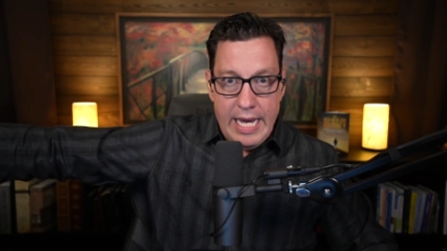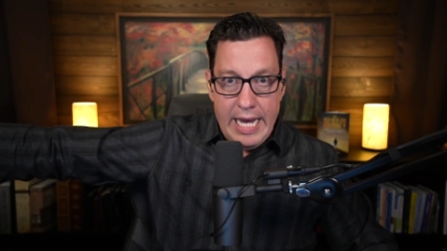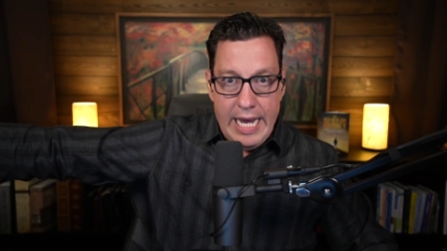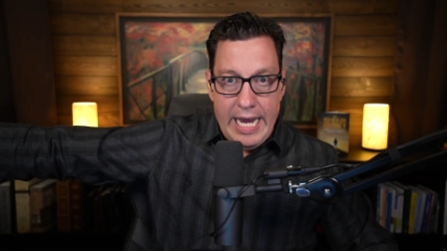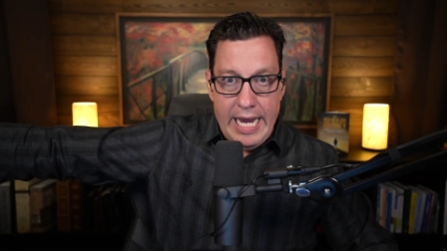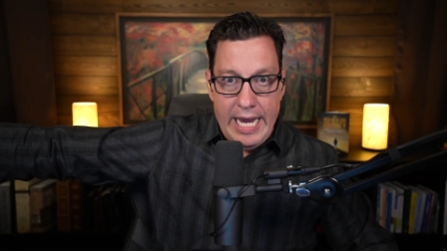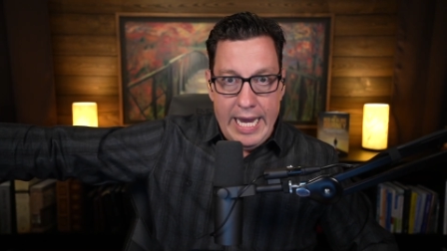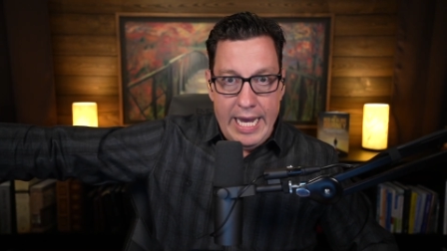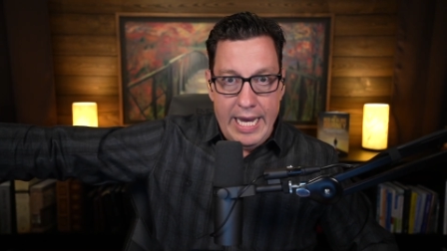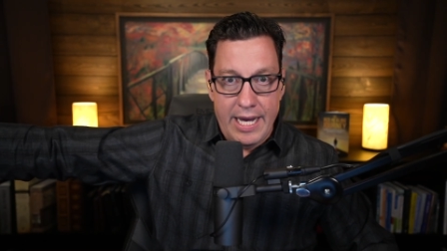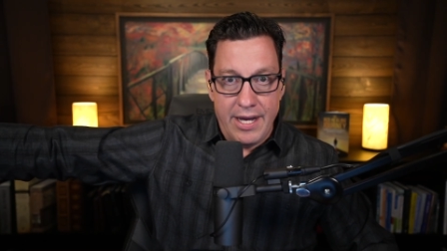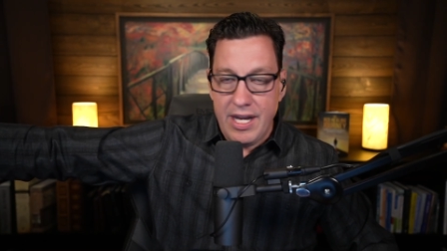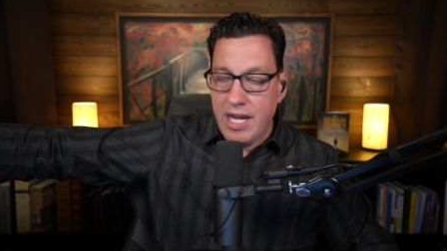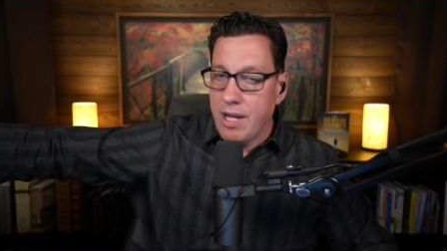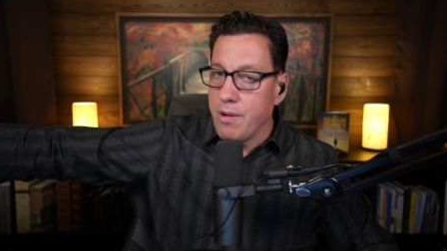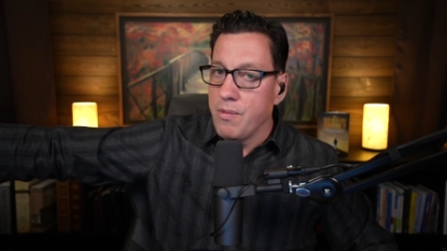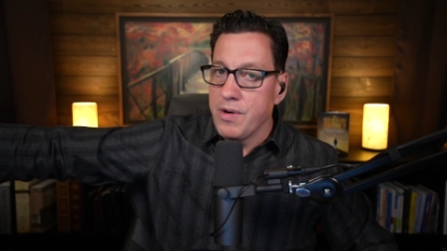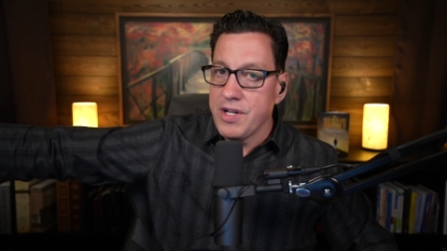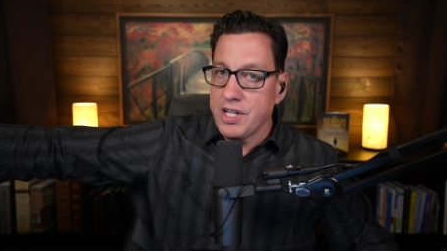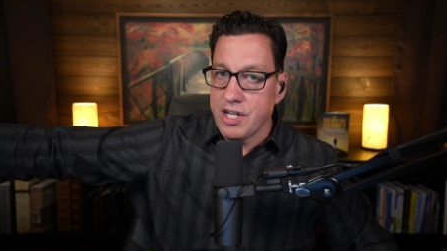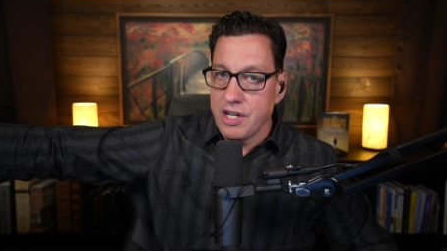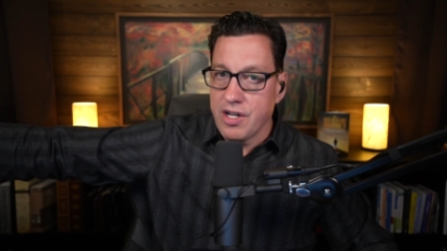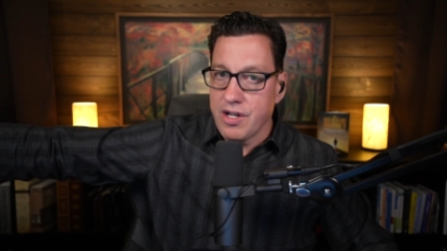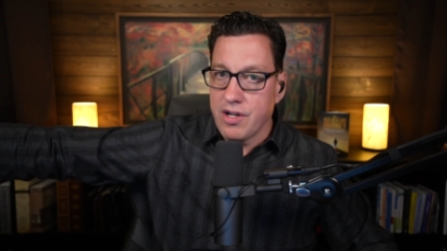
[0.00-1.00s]
And it
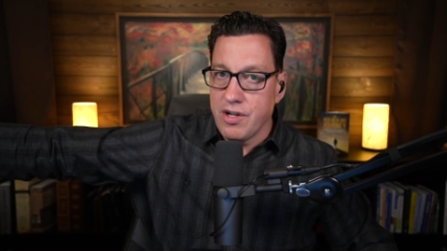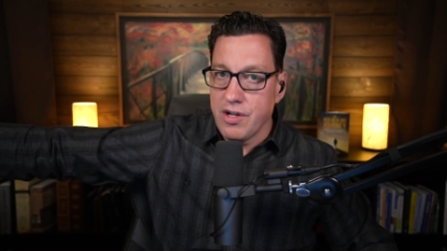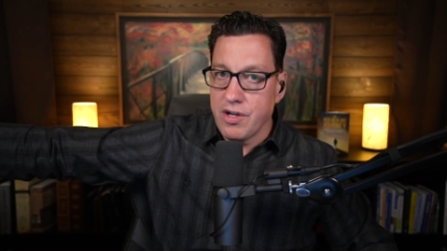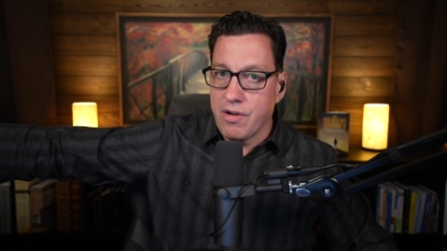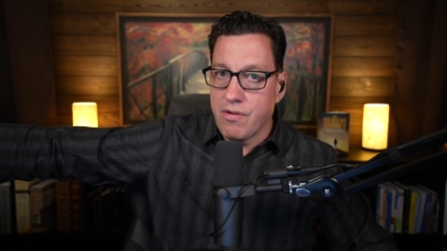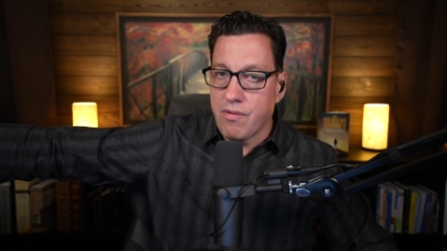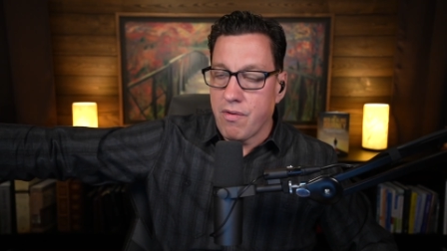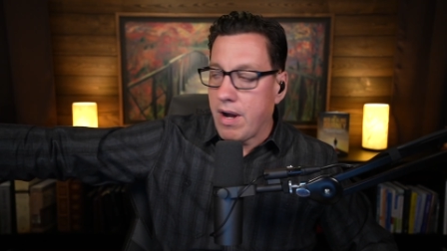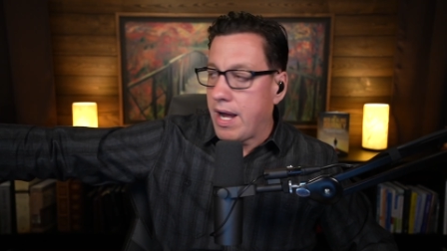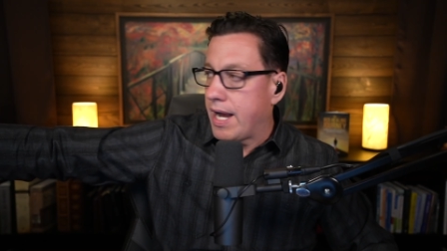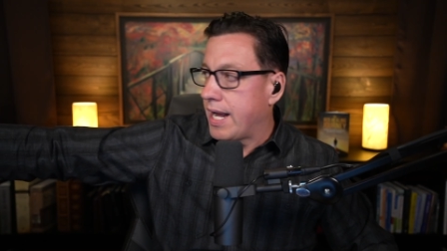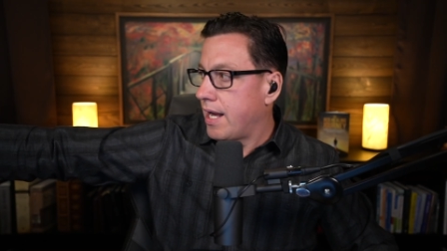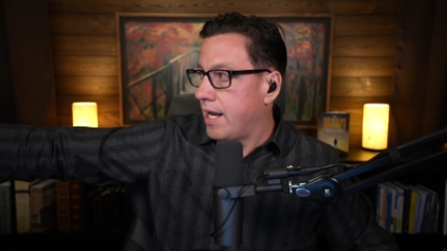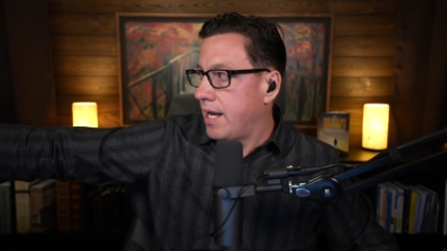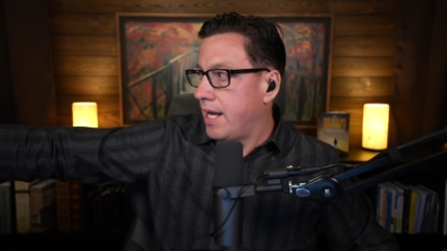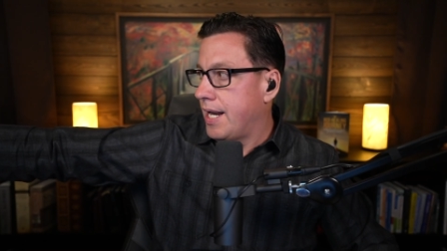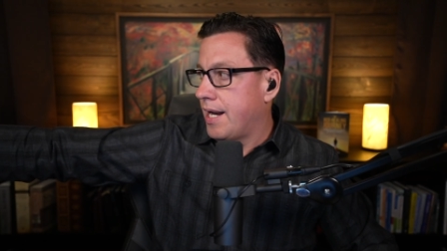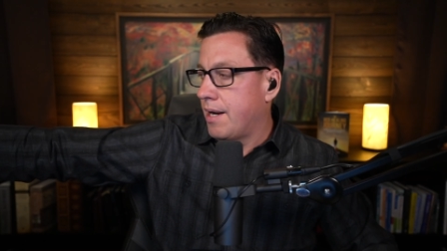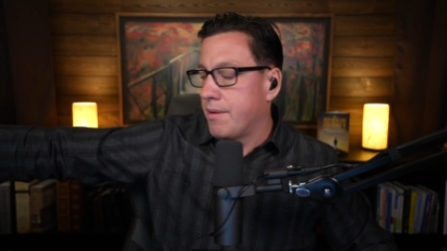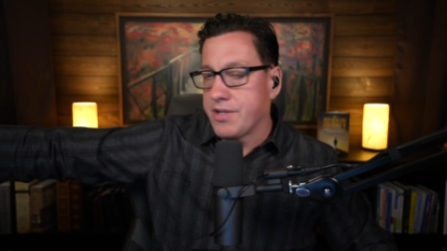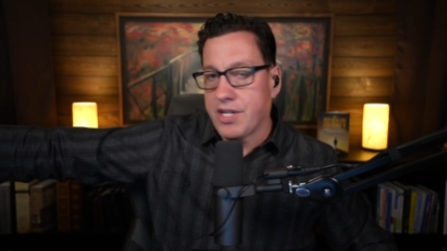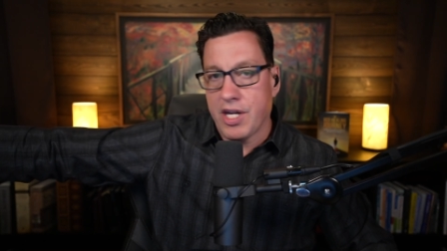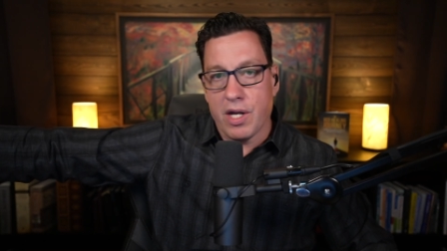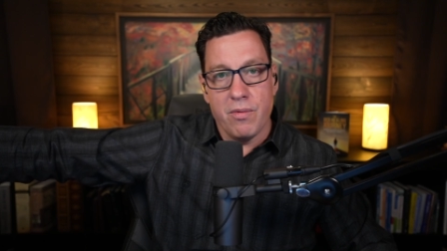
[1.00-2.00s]
wasn't a good cry.
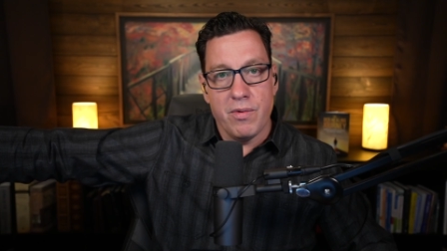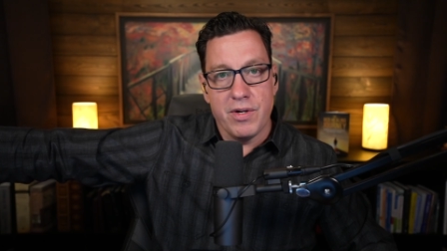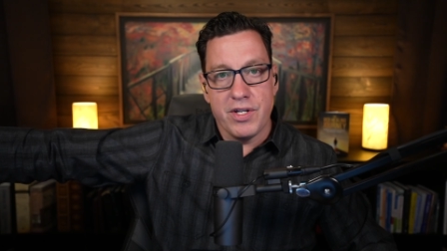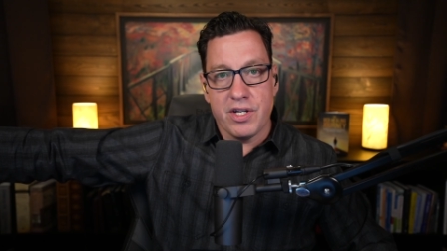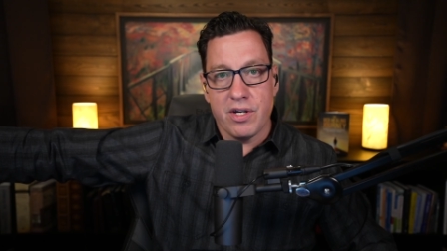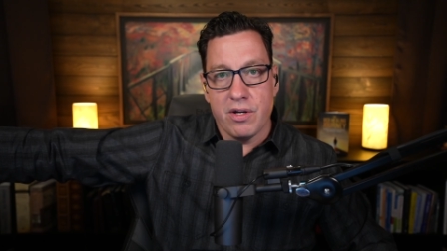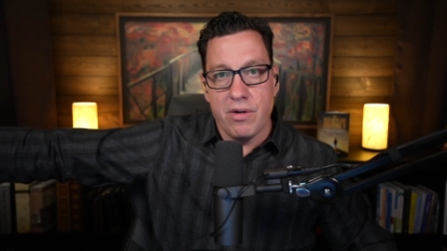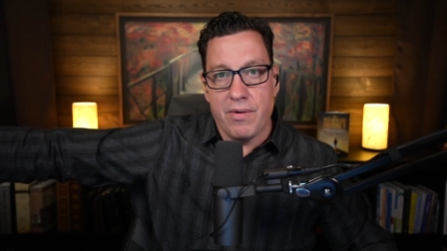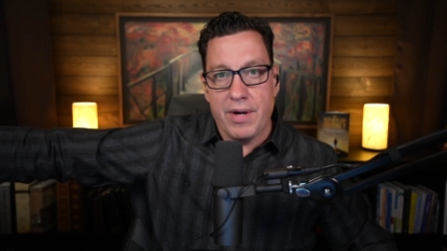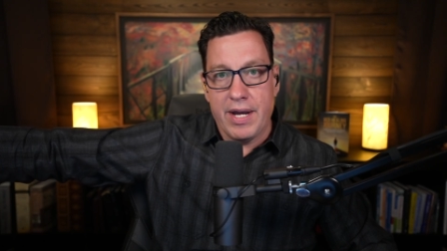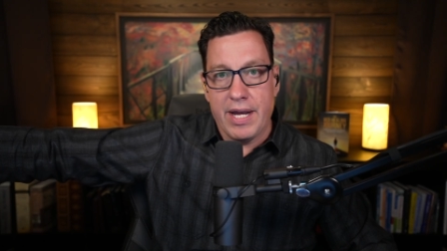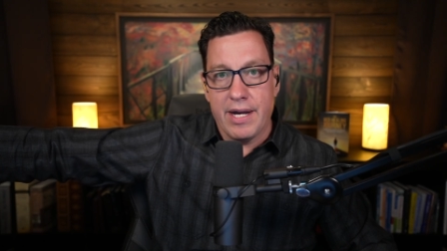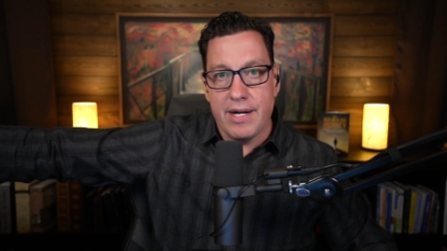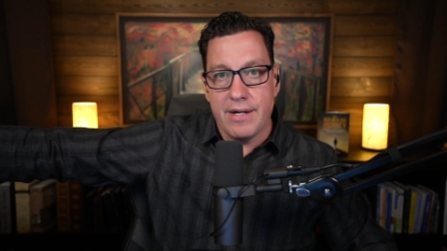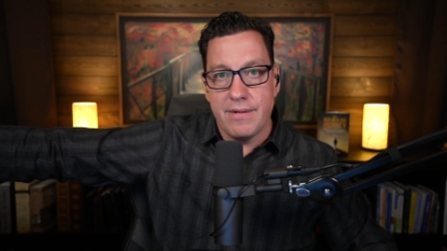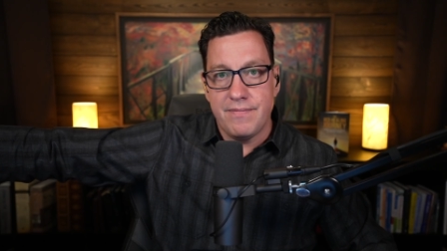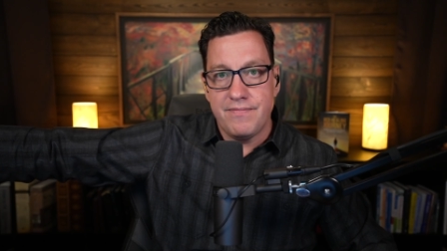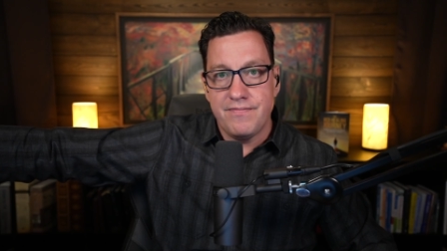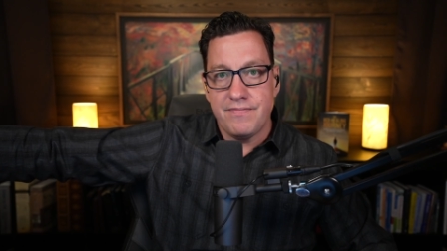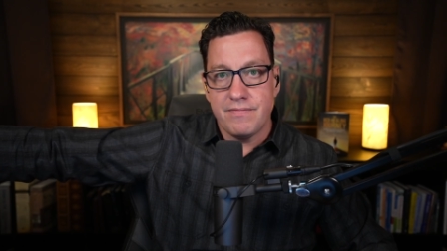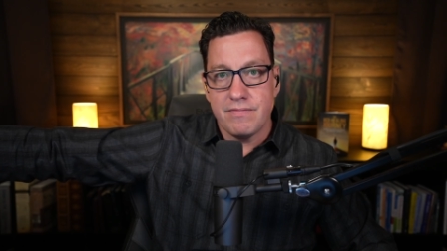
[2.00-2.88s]
And I was like, what's going on?